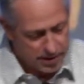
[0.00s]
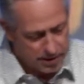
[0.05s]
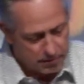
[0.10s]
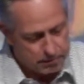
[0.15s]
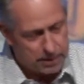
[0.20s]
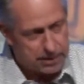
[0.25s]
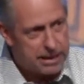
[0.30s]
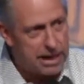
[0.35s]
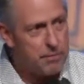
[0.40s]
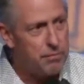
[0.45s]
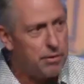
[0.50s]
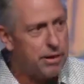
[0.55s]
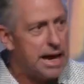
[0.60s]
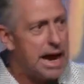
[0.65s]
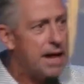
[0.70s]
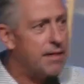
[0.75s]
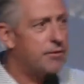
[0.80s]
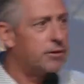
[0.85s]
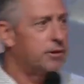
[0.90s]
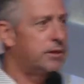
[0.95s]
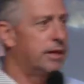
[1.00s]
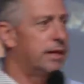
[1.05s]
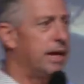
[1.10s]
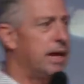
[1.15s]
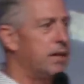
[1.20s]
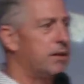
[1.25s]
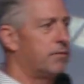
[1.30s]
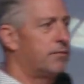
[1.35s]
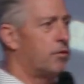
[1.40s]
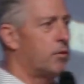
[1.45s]
But they would gather
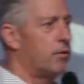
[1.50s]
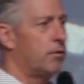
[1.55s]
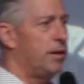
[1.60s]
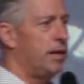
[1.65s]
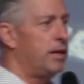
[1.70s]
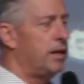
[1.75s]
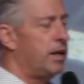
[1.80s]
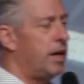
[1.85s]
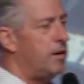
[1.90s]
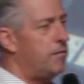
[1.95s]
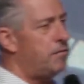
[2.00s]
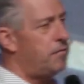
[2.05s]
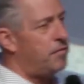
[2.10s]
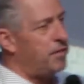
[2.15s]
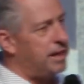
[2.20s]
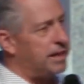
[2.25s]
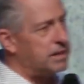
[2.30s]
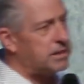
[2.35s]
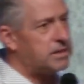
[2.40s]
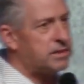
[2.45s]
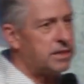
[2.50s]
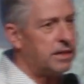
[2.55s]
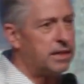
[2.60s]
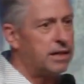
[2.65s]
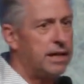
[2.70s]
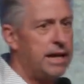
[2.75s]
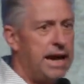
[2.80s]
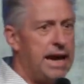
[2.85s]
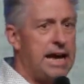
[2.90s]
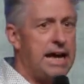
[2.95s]
together for the love feast,
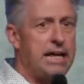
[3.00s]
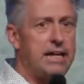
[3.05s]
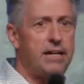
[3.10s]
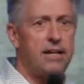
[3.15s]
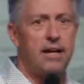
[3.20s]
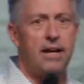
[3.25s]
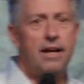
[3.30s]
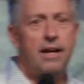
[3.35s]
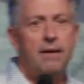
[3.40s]
and